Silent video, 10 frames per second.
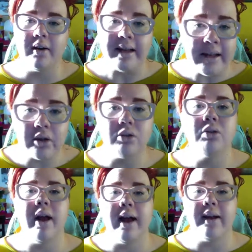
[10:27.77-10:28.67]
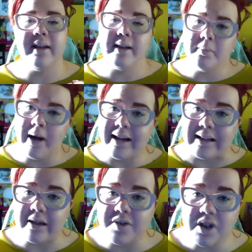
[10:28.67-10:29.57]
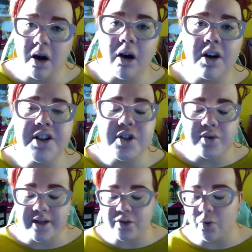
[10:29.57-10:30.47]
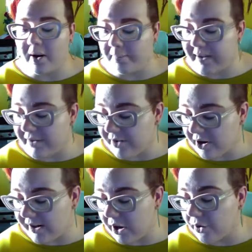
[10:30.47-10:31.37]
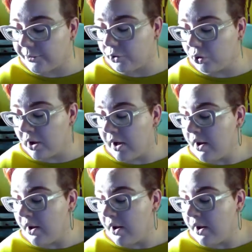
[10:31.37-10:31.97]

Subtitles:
heal, and it might leave scars, so that's why be very careful.